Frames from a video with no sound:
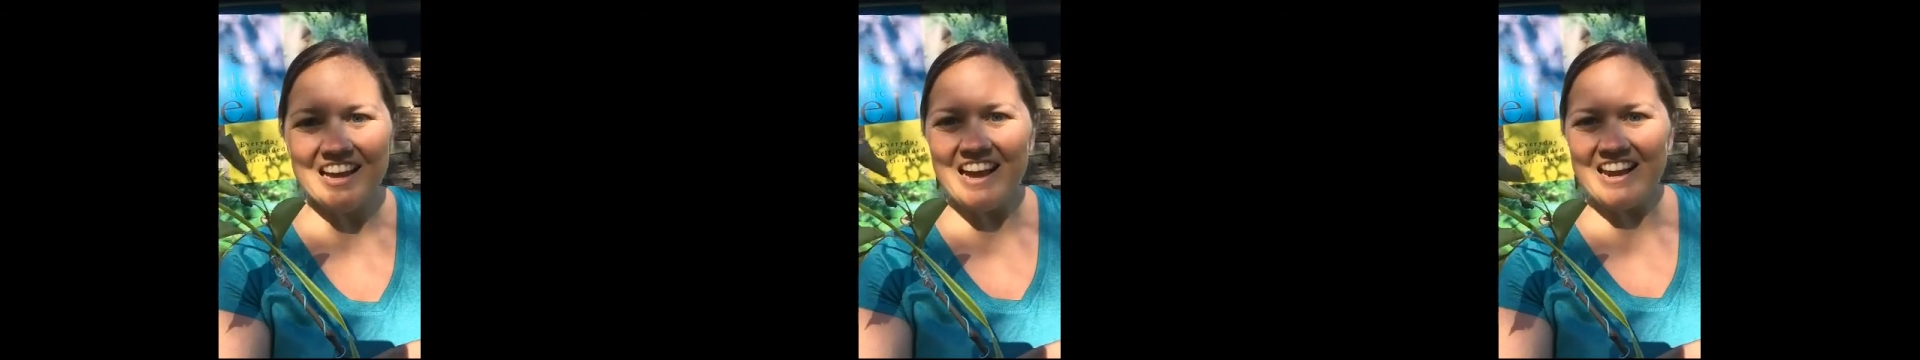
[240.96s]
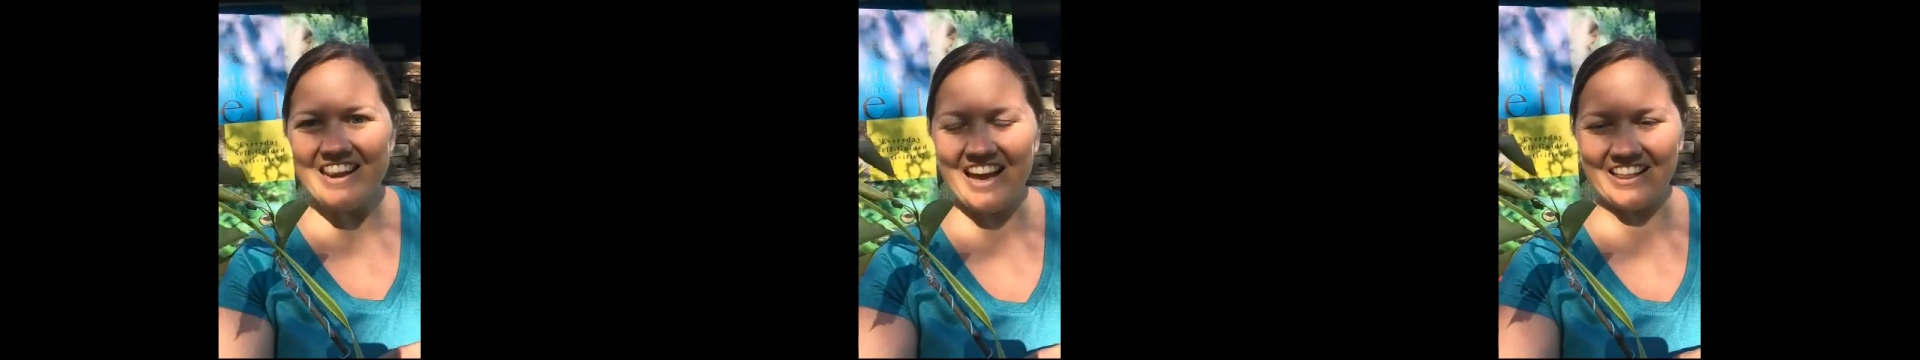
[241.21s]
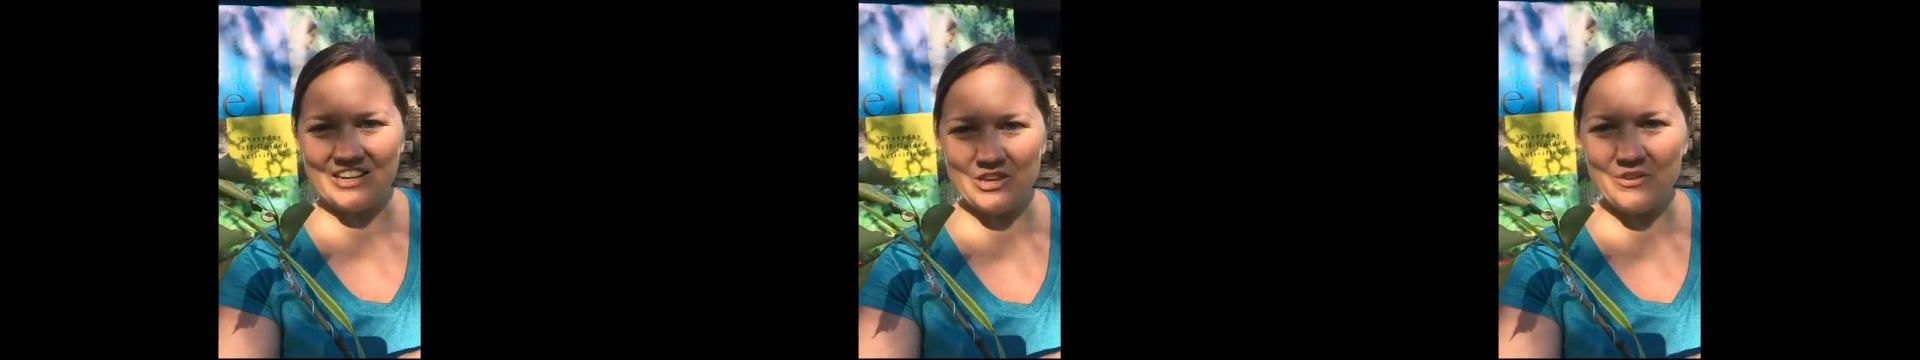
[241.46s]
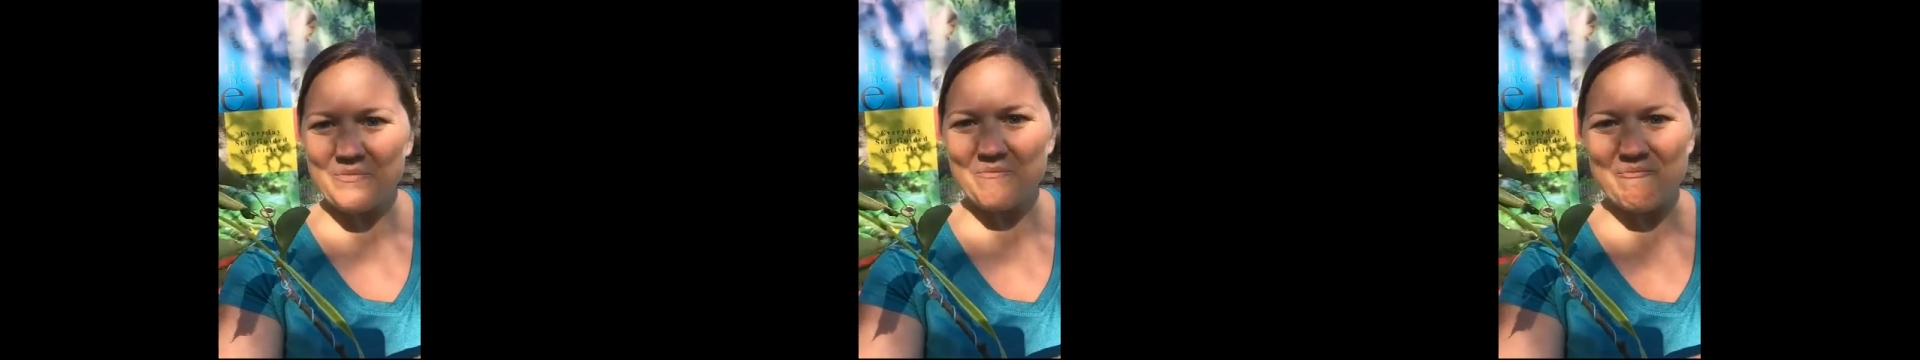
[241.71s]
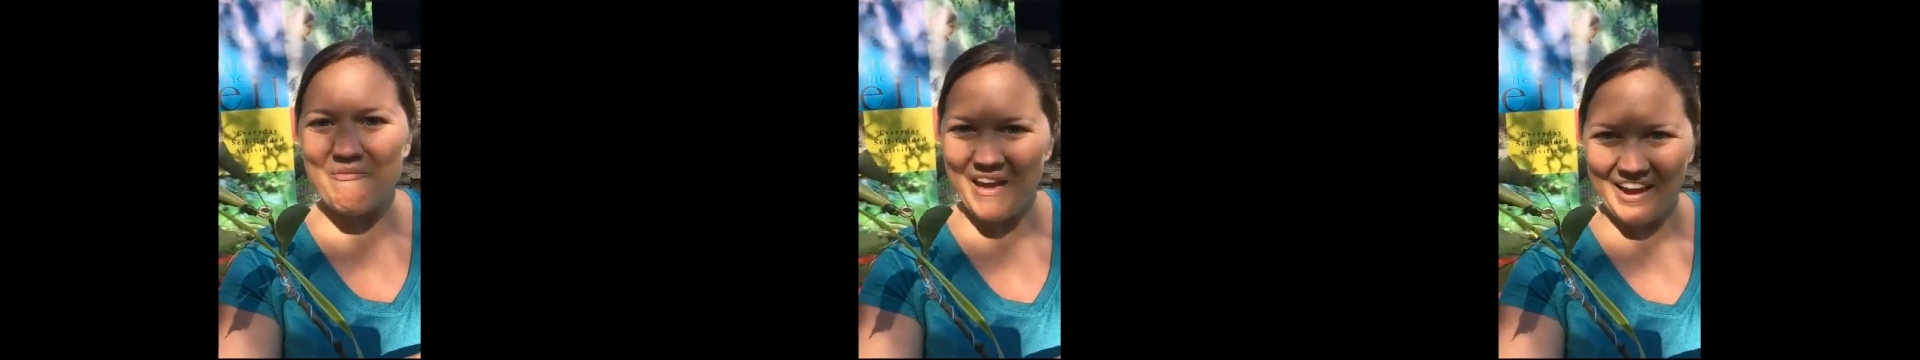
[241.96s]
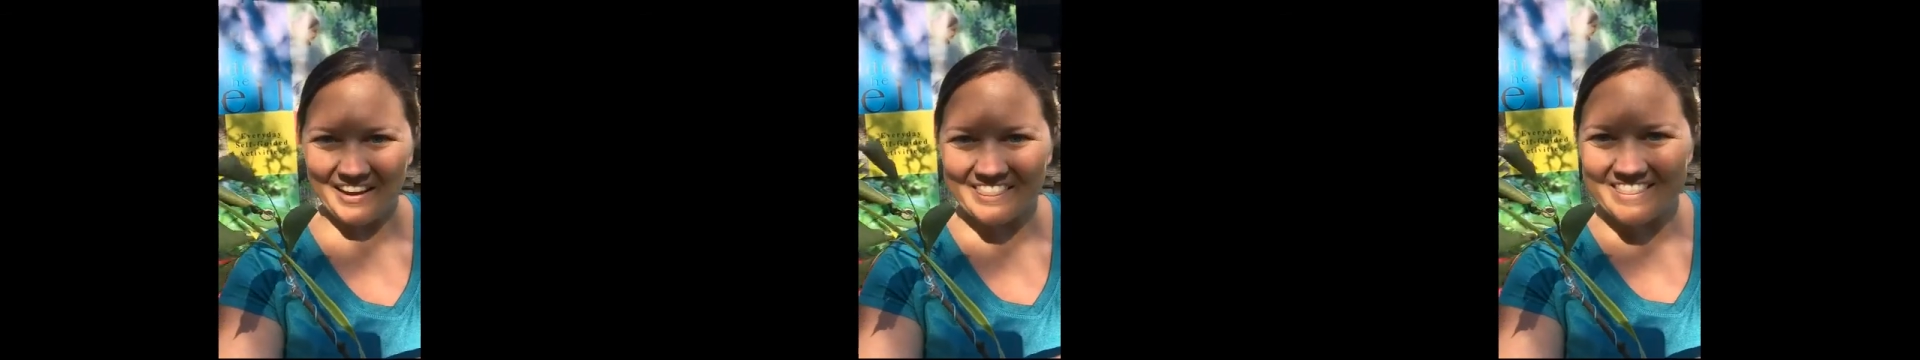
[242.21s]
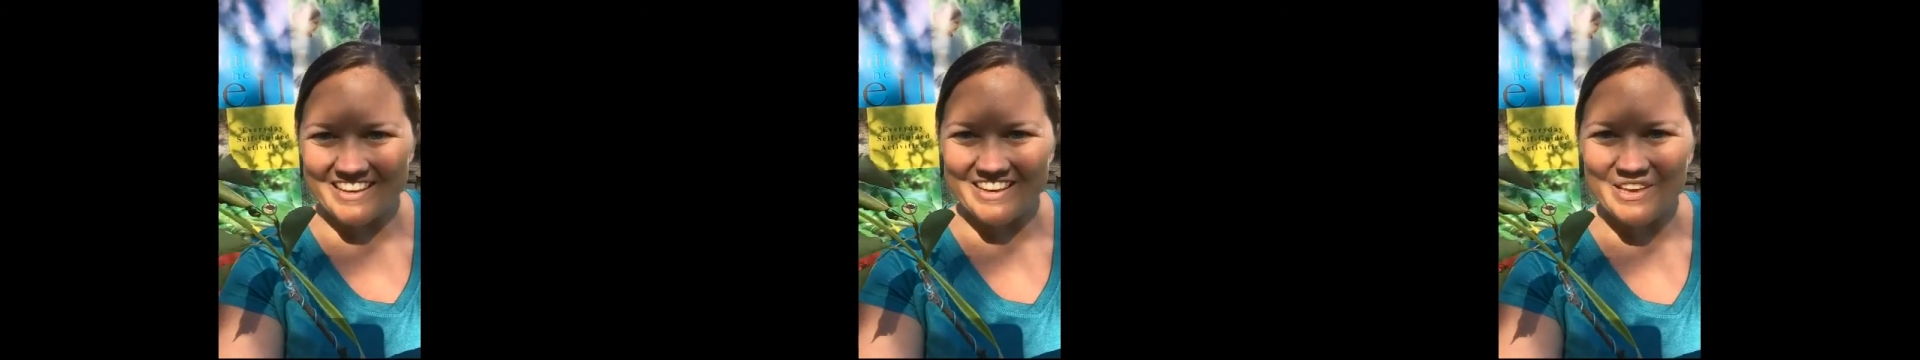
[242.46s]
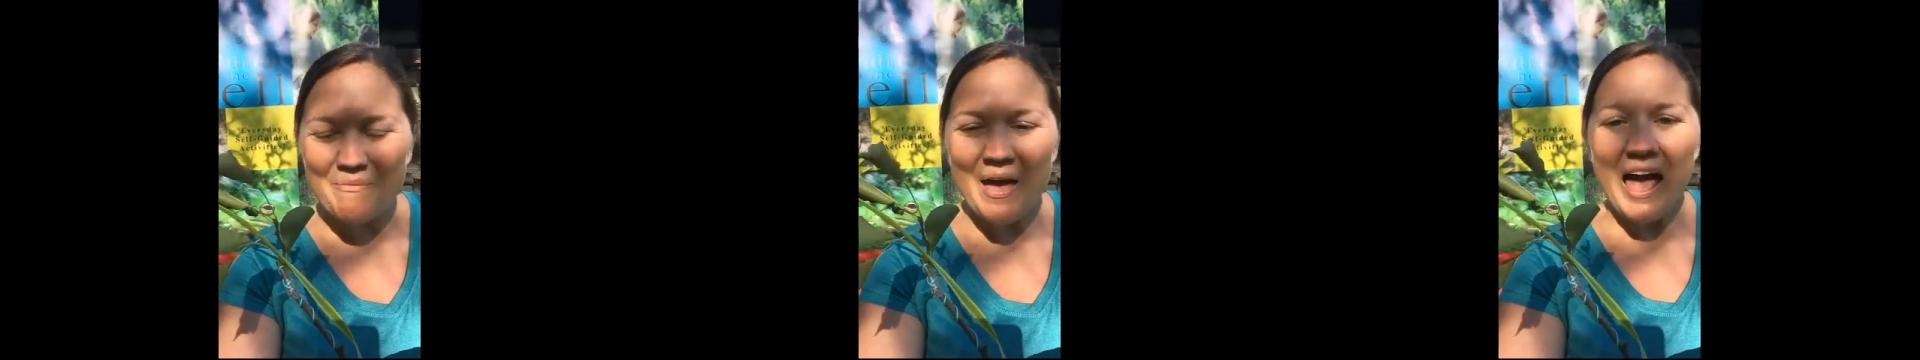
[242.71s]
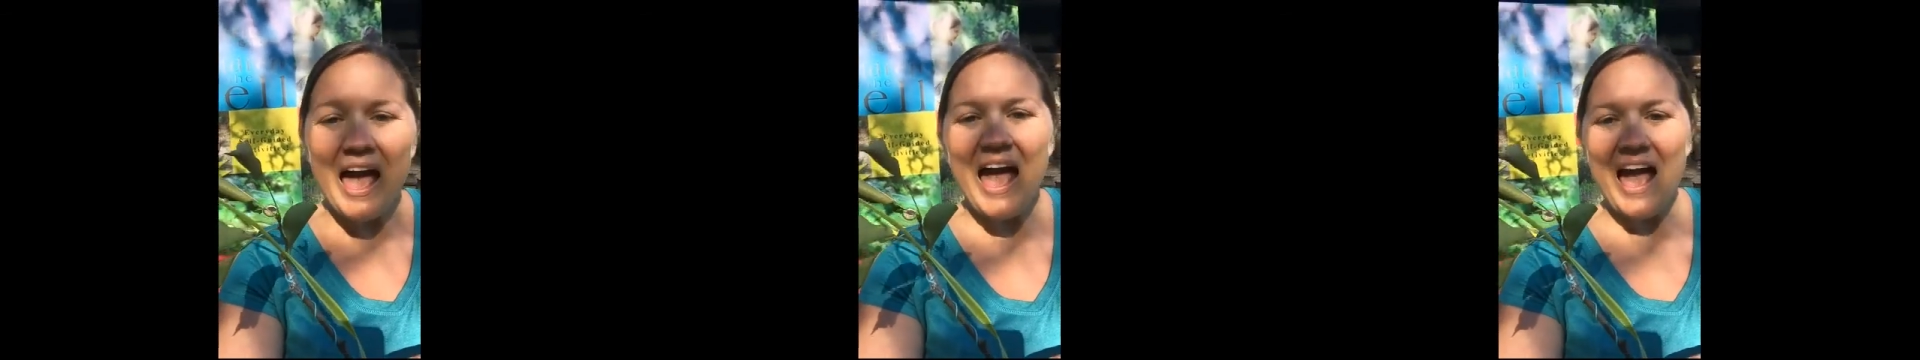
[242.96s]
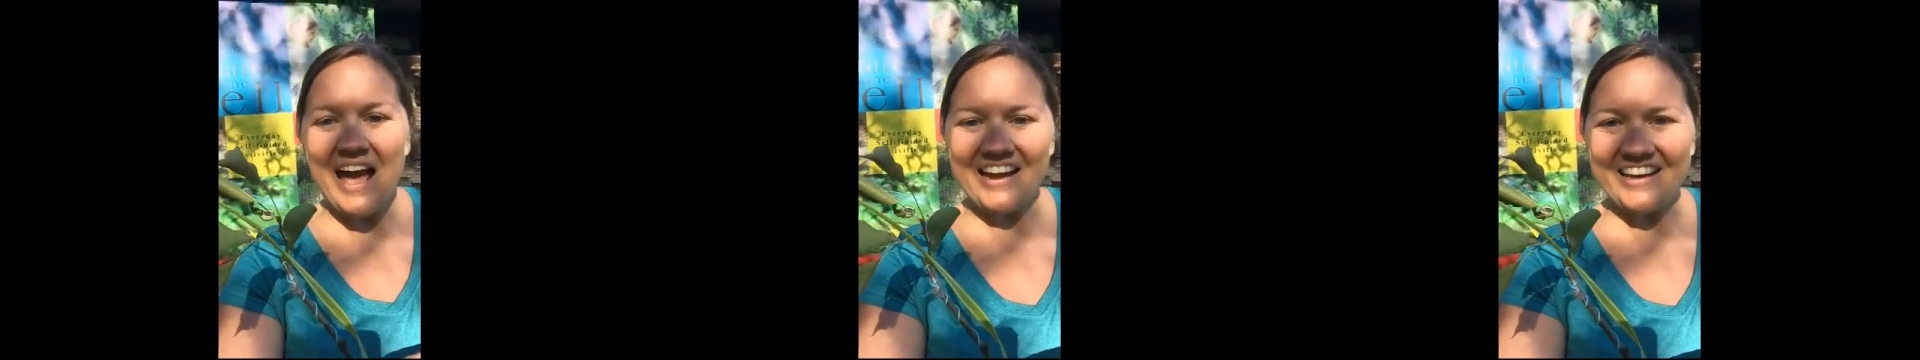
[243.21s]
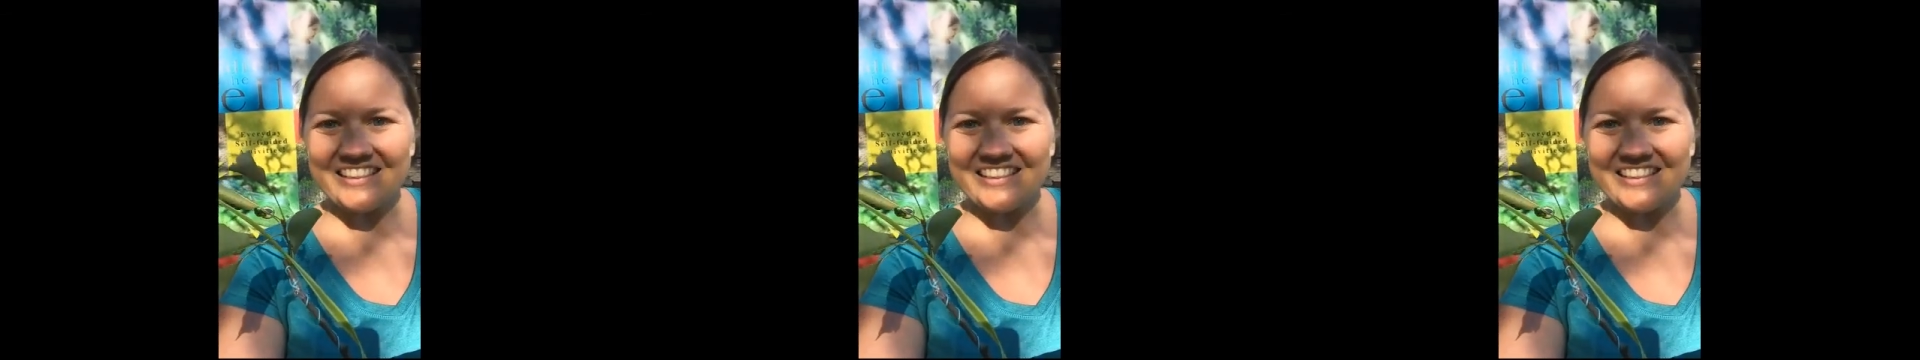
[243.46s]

now that you've made them, and